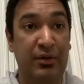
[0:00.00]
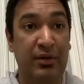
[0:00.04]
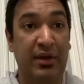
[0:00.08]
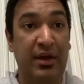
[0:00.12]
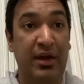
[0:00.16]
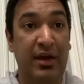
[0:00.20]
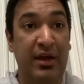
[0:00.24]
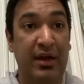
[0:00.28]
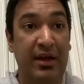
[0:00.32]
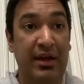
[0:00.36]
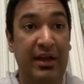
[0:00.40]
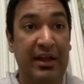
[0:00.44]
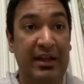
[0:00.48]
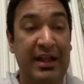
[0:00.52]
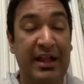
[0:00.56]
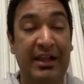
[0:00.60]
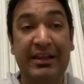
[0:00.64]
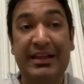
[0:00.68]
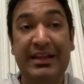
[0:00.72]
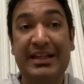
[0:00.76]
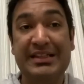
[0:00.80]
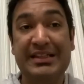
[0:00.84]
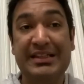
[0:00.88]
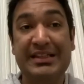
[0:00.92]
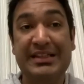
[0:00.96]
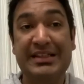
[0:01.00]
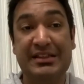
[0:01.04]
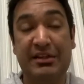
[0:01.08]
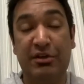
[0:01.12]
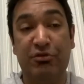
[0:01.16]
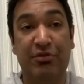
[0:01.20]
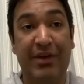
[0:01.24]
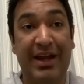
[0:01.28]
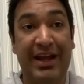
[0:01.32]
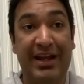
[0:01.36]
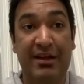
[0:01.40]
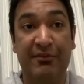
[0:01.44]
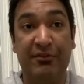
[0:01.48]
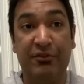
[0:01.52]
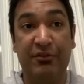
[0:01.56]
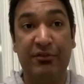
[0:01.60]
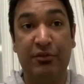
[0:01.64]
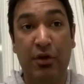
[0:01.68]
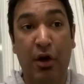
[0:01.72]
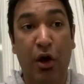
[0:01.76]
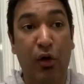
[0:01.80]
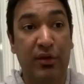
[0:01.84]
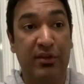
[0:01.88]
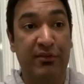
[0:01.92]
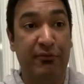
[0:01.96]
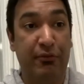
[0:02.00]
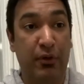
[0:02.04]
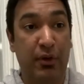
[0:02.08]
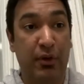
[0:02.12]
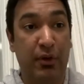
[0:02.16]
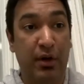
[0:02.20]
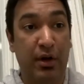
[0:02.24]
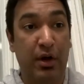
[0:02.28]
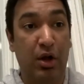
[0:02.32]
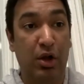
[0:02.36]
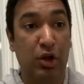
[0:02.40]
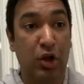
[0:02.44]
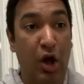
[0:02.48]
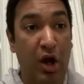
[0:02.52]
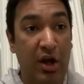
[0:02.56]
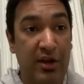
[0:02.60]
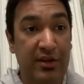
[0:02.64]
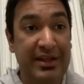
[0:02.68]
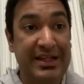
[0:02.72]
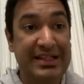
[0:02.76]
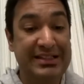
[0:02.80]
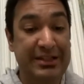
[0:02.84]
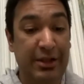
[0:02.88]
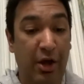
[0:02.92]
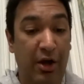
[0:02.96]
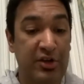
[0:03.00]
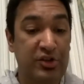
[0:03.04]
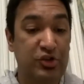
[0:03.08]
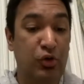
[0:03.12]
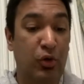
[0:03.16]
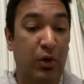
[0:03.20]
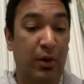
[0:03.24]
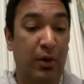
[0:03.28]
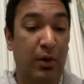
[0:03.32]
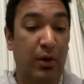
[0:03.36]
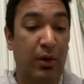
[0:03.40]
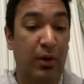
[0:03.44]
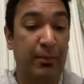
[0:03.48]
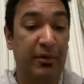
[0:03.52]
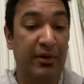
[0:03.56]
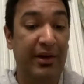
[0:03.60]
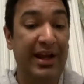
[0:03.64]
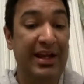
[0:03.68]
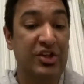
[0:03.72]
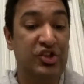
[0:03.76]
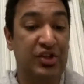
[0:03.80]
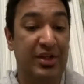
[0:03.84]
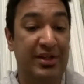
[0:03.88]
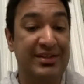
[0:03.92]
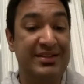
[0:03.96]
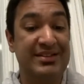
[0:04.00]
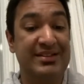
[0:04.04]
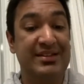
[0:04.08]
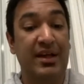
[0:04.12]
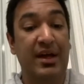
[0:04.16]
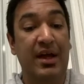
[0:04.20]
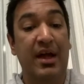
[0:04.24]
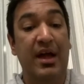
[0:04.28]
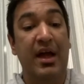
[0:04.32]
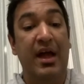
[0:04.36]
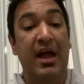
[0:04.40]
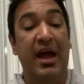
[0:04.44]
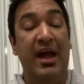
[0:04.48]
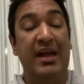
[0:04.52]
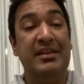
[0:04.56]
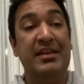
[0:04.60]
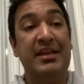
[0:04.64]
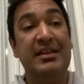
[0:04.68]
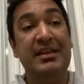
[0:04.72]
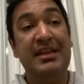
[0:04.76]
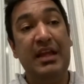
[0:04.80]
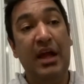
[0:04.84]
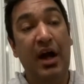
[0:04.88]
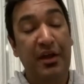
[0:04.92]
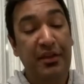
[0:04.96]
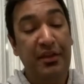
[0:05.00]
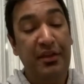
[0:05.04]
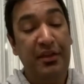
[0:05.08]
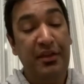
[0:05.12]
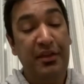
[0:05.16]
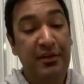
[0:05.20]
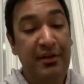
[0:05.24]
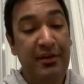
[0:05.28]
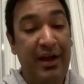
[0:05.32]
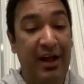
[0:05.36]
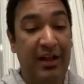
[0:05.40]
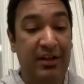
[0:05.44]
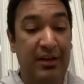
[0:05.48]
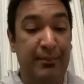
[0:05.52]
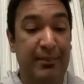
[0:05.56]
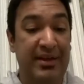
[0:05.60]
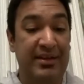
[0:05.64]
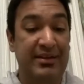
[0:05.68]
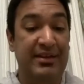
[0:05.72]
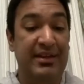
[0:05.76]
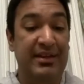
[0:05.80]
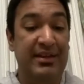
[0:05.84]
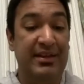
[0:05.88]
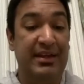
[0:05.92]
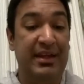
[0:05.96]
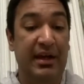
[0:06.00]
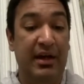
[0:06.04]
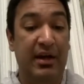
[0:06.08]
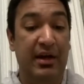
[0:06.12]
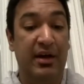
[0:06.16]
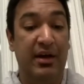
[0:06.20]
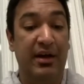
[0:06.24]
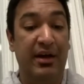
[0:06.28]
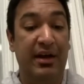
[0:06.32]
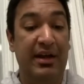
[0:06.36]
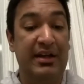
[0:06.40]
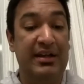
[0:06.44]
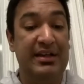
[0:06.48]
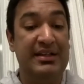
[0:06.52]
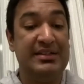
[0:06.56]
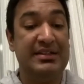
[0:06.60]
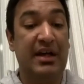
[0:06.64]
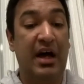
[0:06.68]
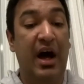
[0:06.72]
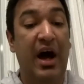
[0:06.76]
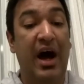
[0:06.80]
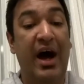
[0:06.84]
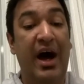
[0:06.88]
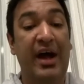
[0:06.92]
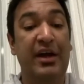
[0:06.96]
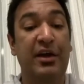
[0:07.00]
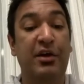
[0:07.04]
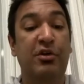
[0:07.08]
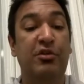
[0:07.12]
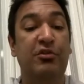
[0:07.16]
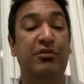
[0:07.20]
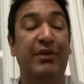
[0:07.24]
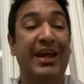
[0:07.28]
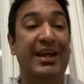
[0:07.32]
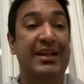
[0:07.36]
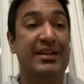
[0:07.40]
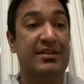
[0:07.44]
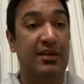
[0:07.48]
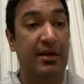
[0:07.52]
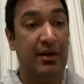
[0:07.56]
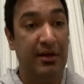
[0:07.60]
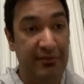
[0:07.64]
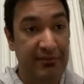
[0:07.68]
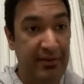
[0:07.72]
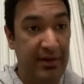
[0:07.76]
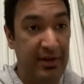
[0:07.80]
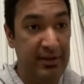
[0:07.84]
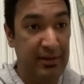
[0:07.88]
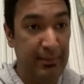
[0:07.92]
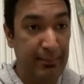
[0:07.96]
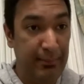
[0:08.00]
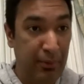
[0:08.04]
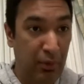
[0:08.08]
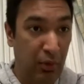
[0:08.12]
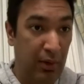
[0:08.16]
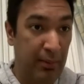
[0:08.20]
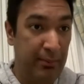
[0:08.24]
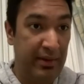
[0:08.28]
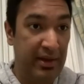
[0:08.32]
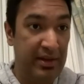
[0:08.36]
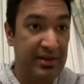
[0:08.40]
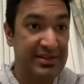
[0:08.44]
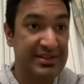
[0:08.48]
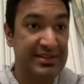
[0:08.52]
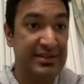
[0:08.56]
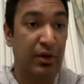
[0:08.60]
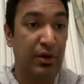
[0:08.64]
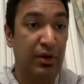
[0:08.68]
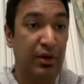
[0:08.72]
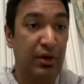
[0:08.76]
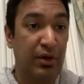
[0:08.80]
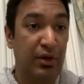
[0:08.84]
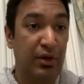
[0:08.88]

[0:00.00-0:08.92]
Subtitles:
in at least the rate of growth for a lot of these large corporations. And then the other element here is a higher rate of unemployment. So